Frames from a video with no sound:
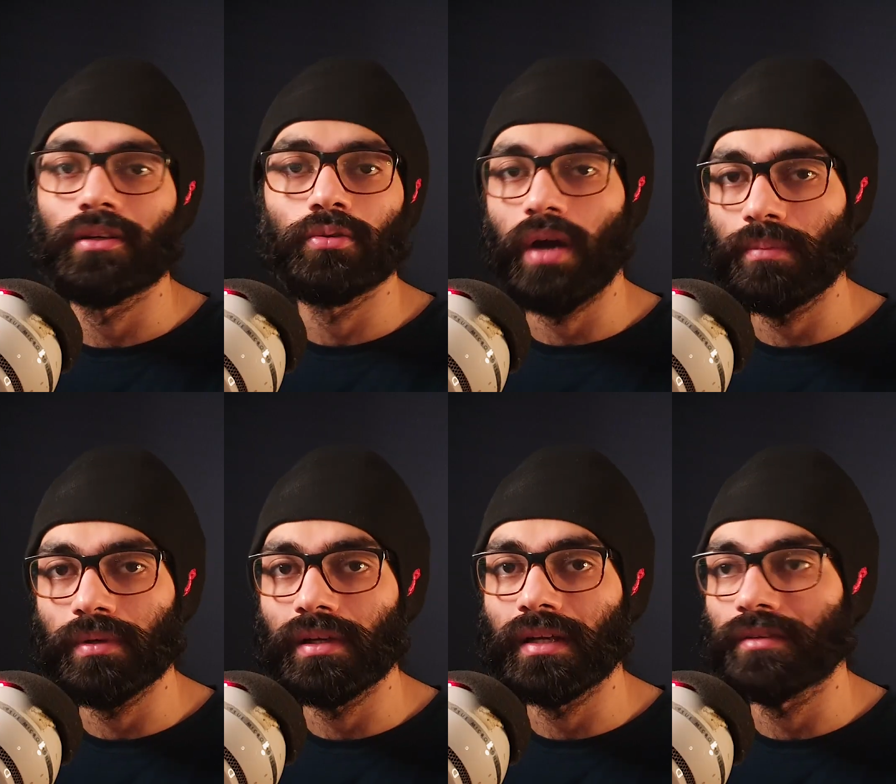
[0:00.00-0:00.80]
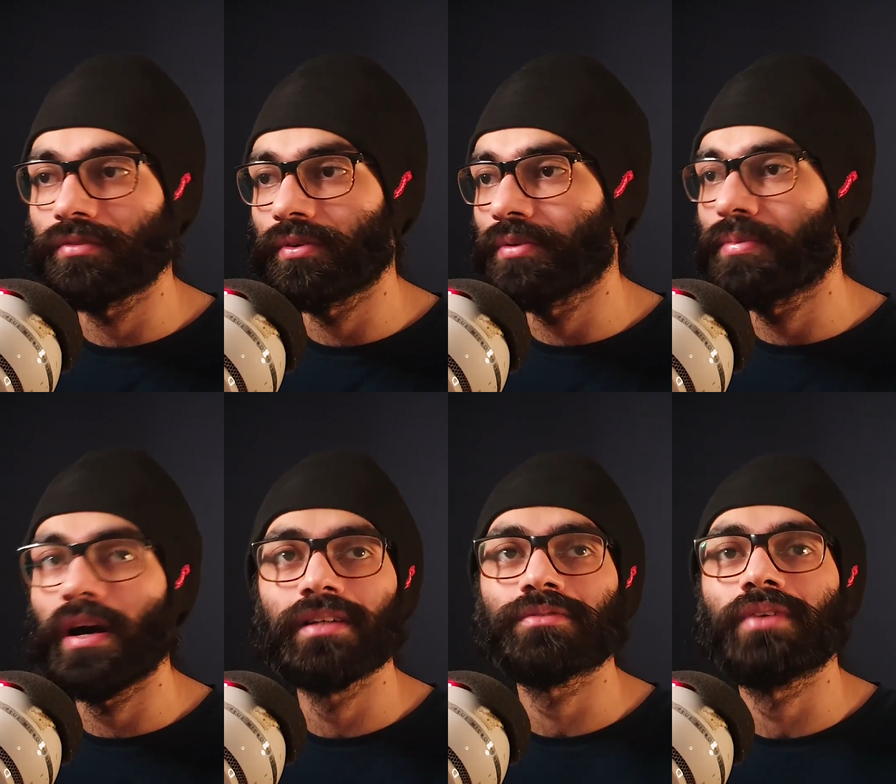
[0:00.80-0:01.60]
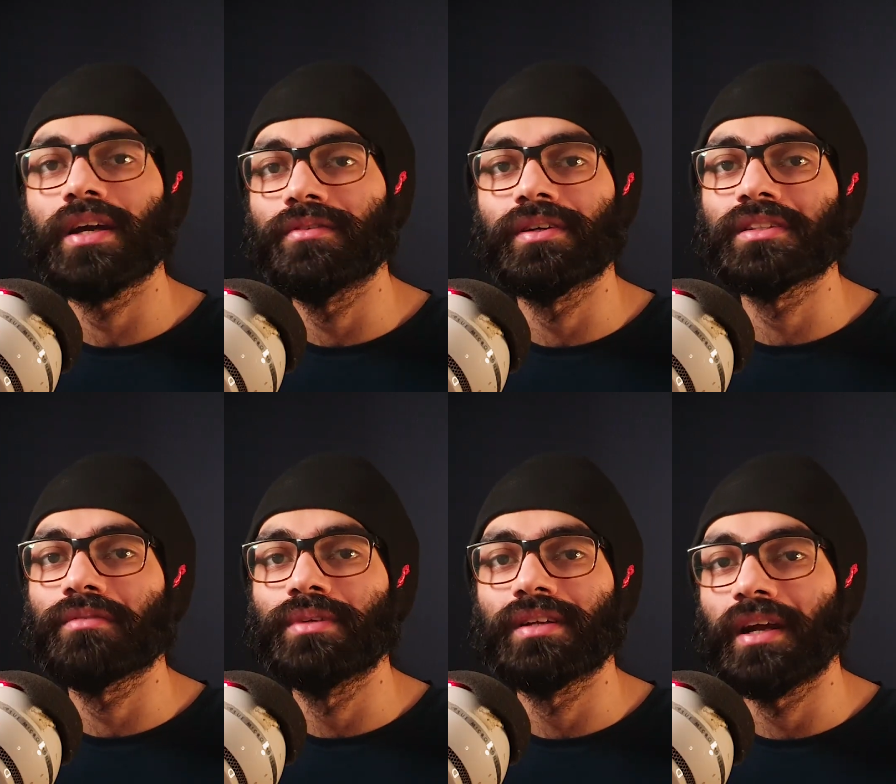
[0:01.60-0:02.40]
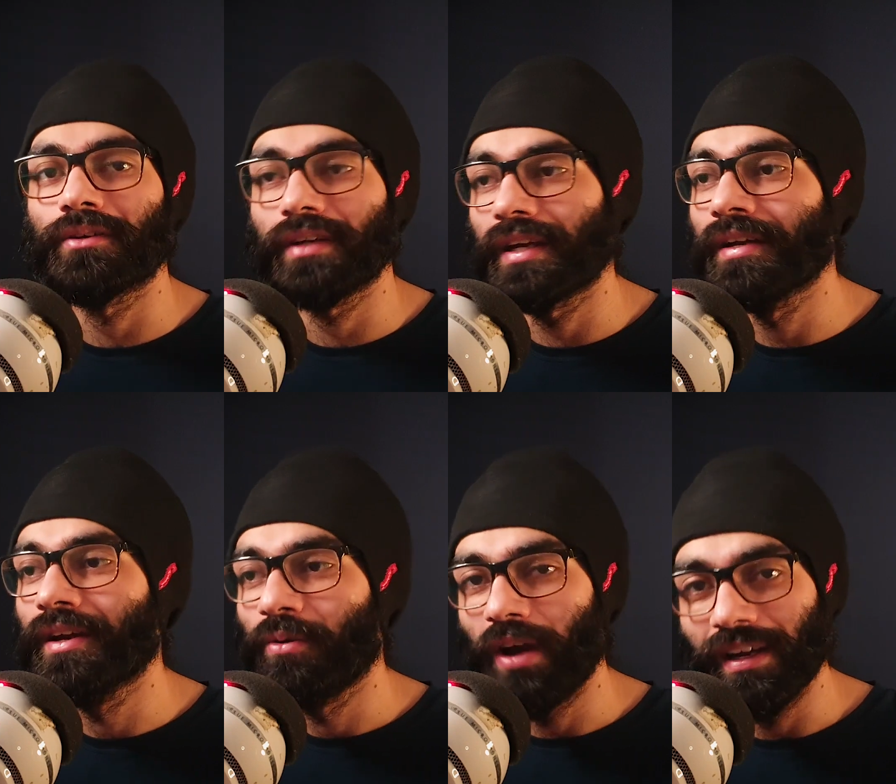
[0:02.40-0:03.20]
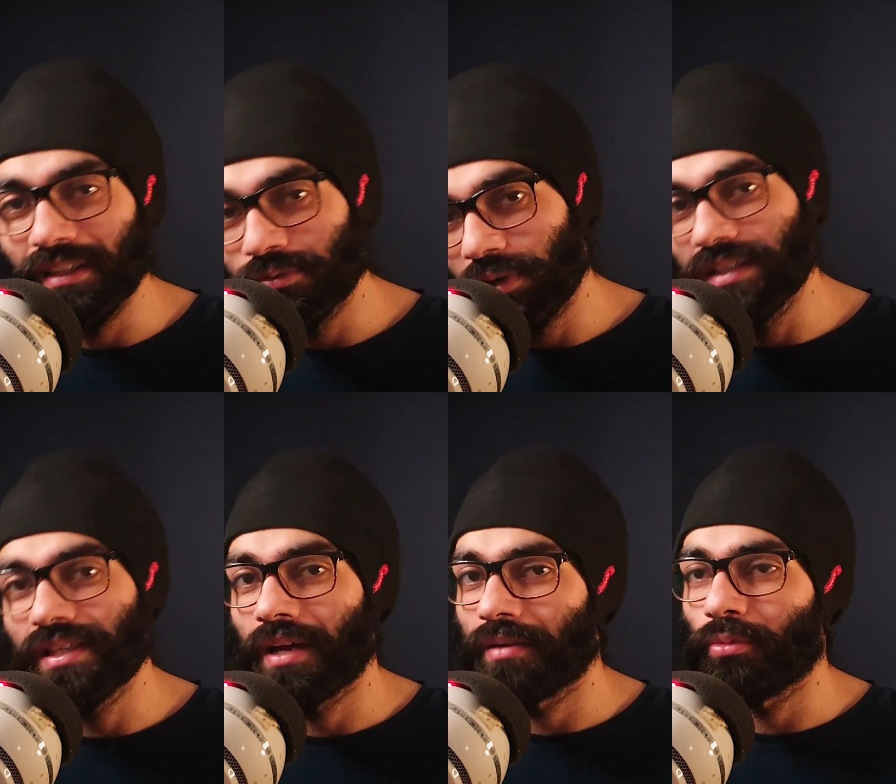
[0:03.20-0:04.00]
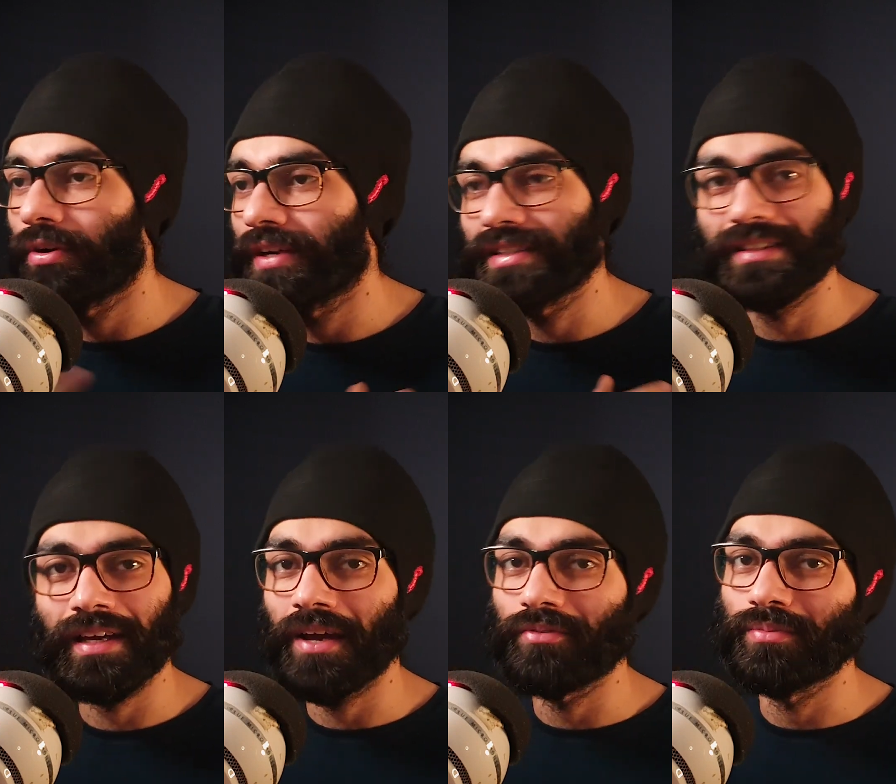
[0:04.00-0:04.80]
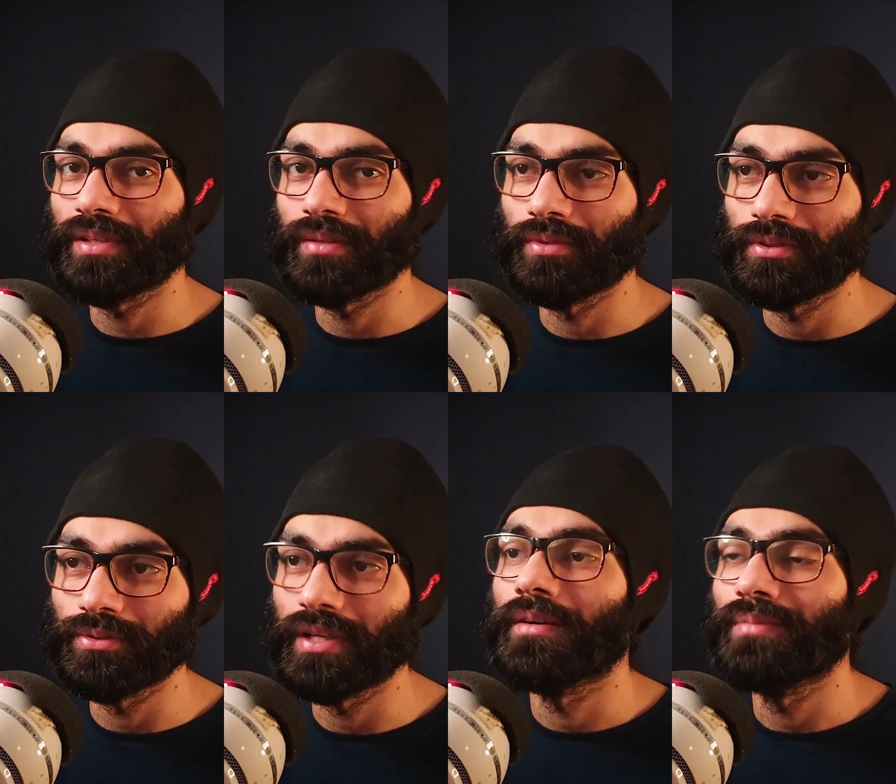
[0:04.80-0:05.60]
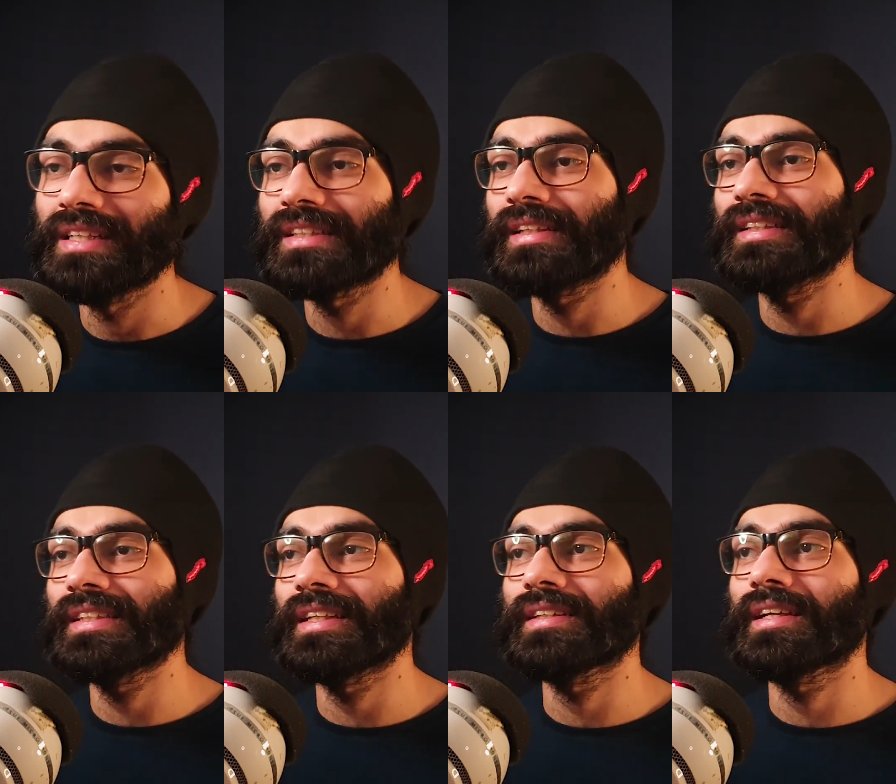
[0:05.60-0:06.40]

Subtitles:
to happen. Like, for the past 5 years I've been trying to get at least one channel monetized, and I haven't been able to do that. Basically saying